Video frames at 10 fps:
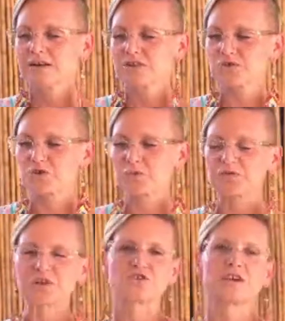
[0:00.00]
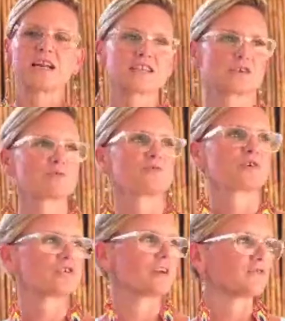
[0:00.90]
So it's super frustrating. It's always been
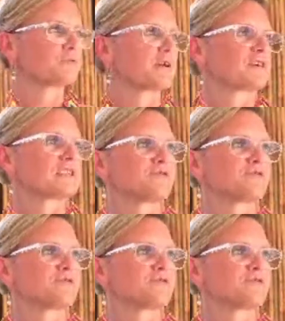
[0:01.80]
frustrating for my friends